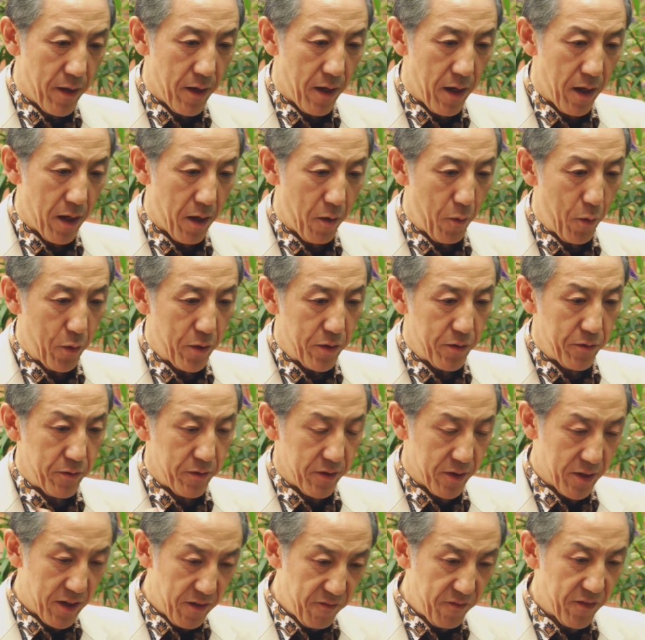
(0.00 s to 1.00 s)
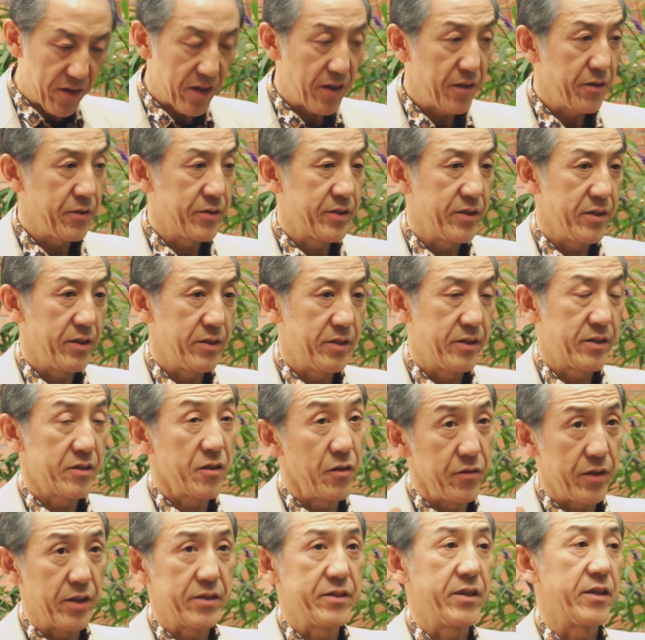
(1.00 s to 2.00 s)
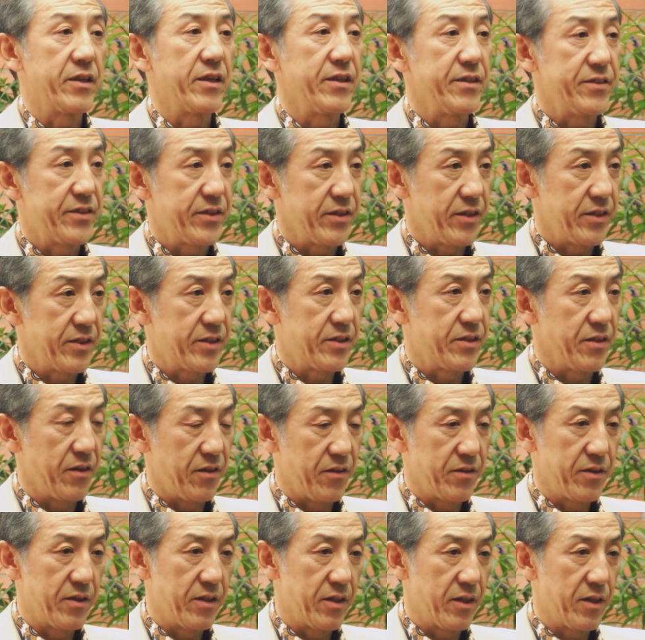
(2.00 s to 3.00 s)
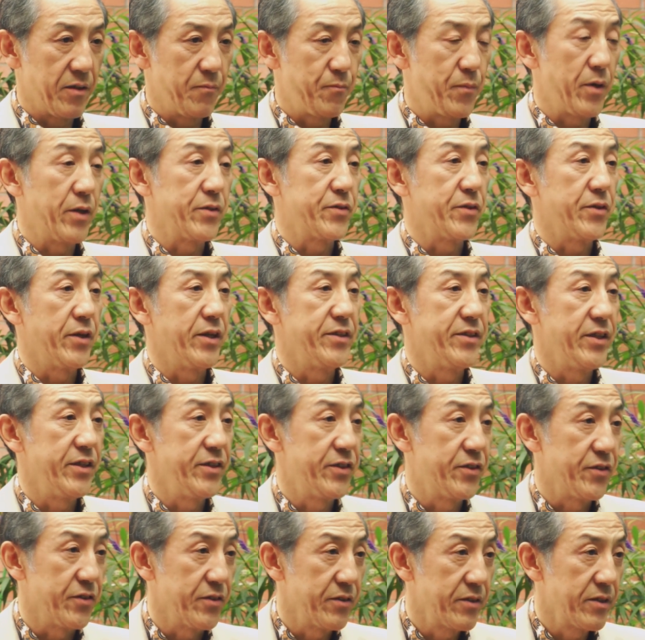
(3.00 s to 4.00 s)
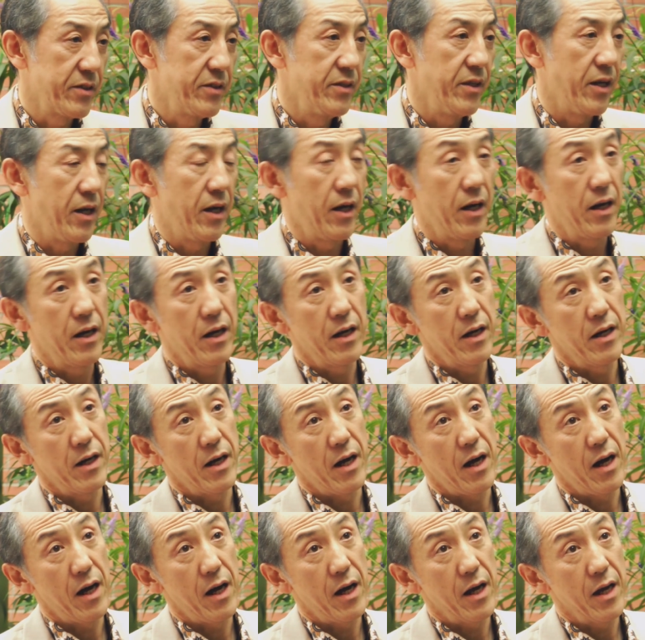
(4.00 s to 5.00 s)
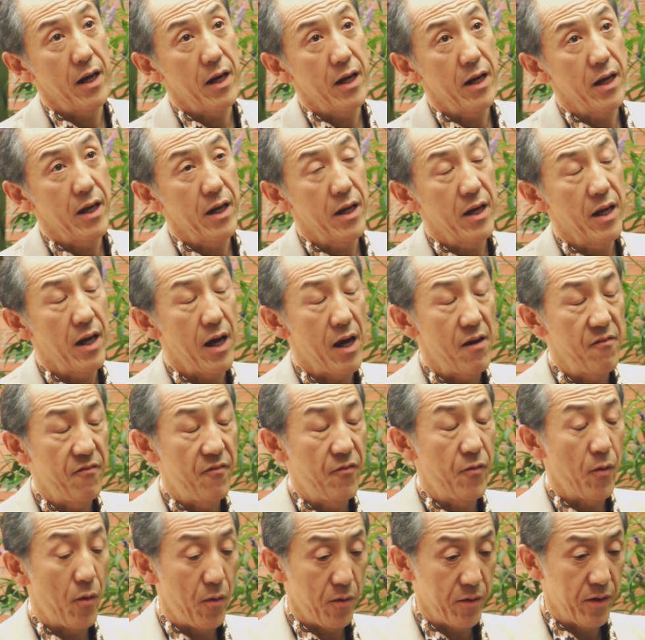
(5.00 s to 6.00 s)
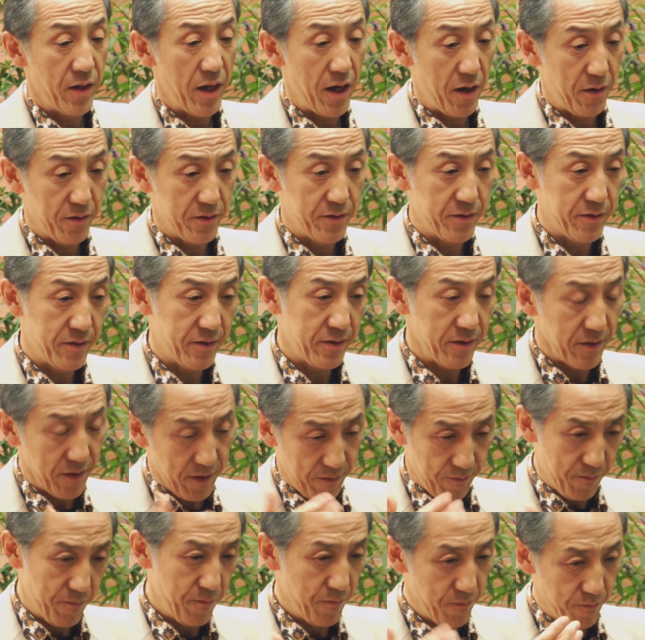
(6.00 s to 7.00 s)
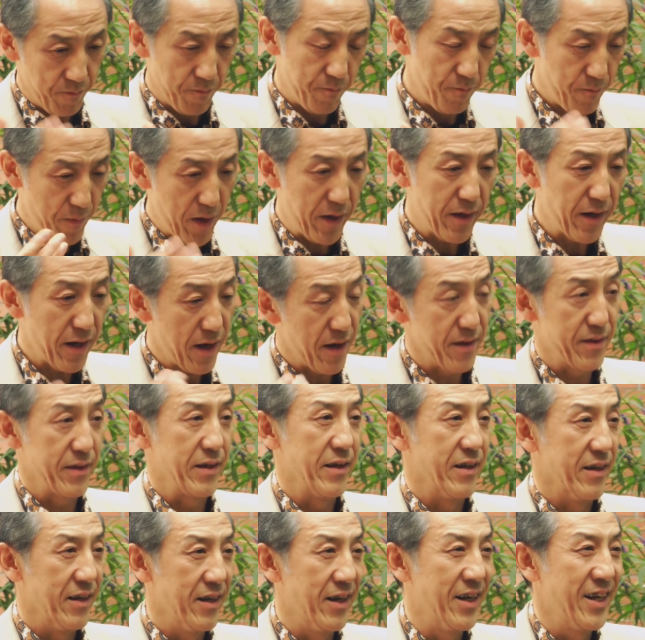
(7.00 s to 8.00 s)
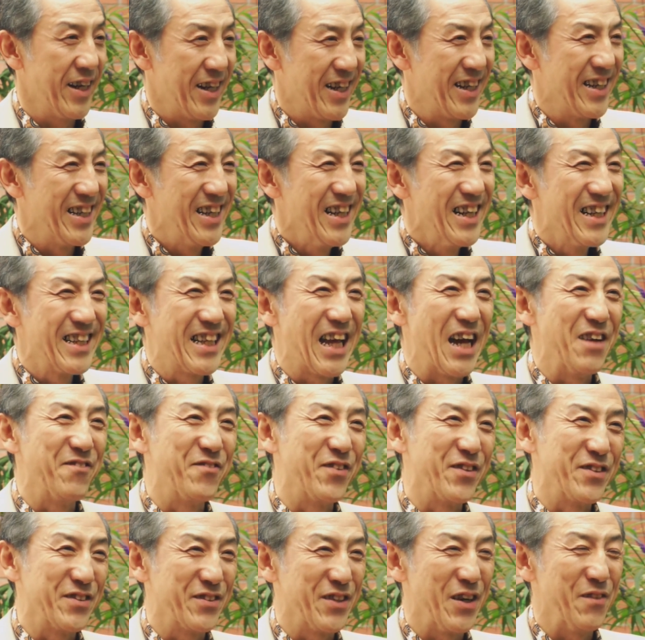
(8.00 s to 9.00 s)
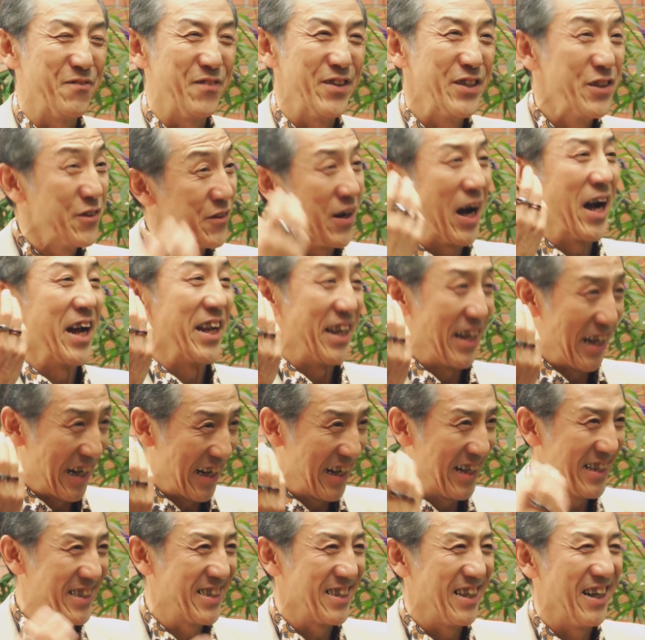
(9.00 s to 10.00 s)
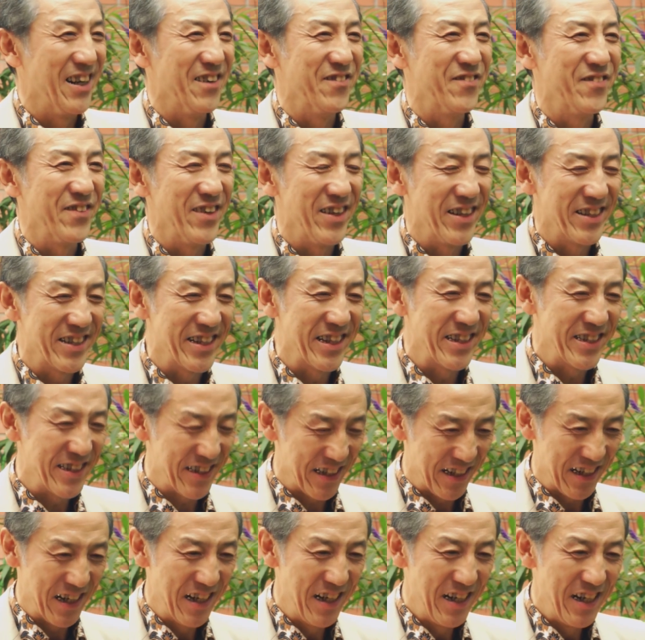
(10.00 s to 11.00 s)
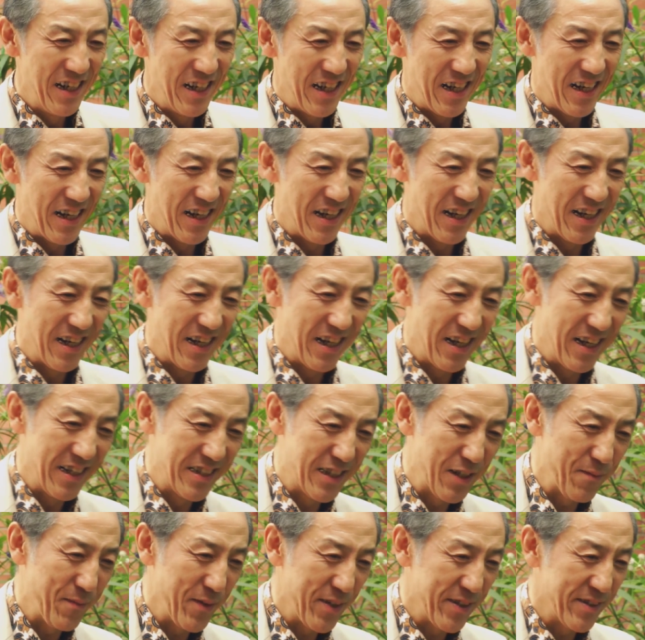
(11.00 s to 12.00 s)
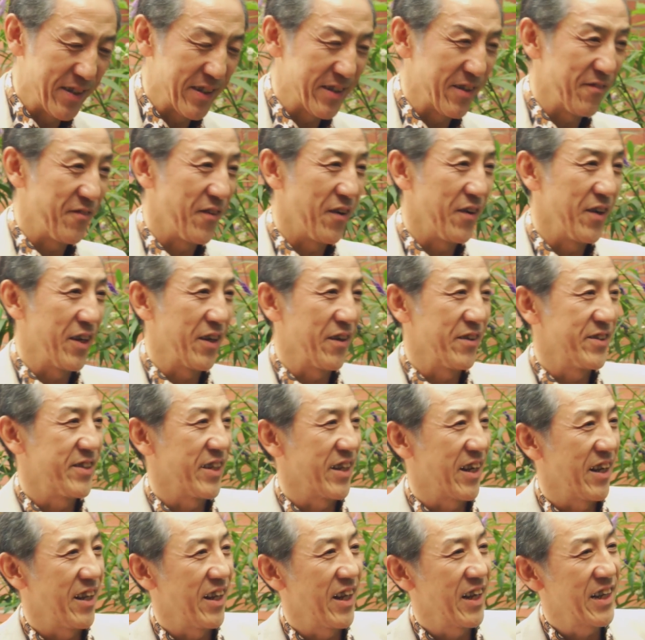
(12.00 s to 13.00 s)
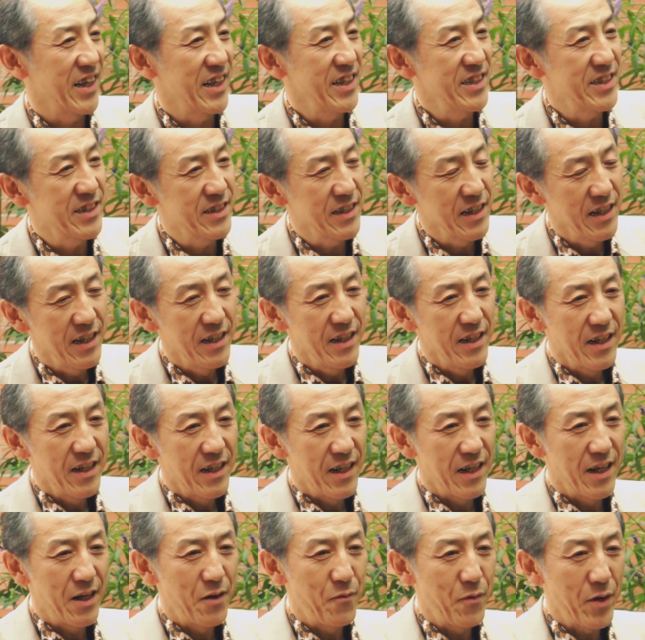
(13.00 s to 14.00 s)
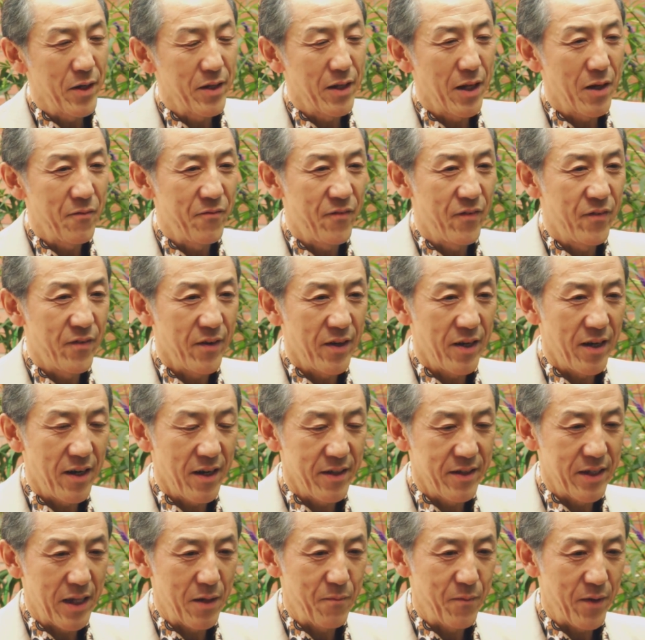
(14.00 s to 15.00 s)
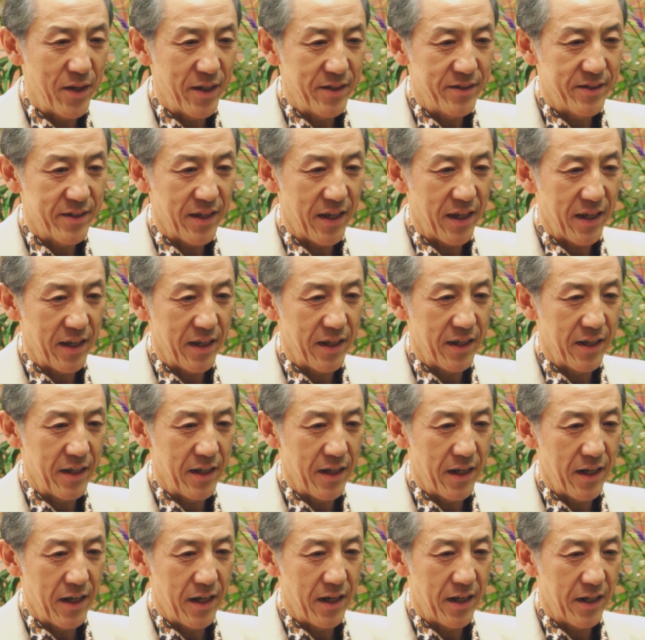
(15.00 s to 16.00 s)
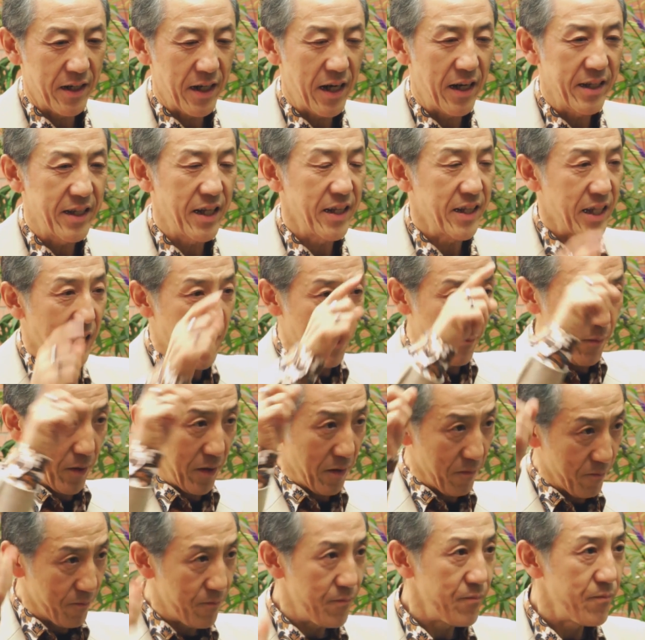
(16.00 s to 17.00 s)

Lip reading: Along conducting research on personalization, I have found out many other types of new ideas of teaching Japanese as a foreign or second language. One of them is a kana table.